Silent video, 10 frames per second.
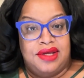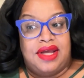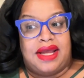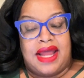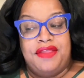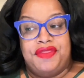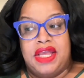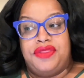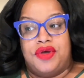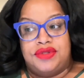And I
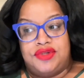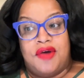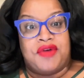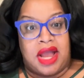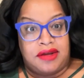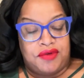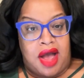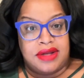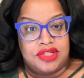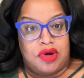think those two have kind of
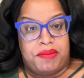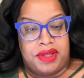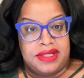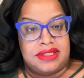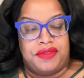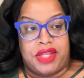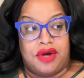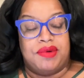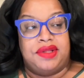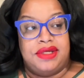gotten to a place in their
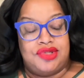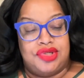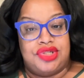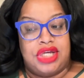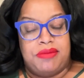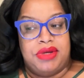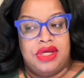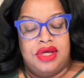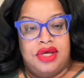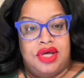relationship
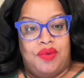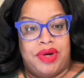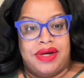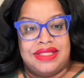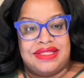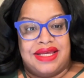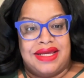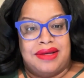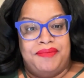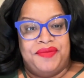where it's
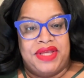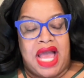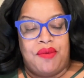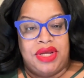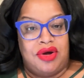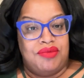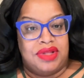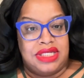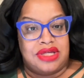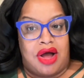like, yeah, we don't
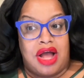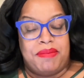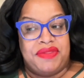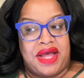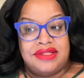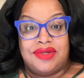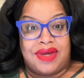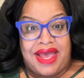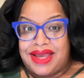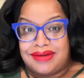really talk, but that's
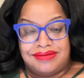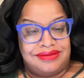okay.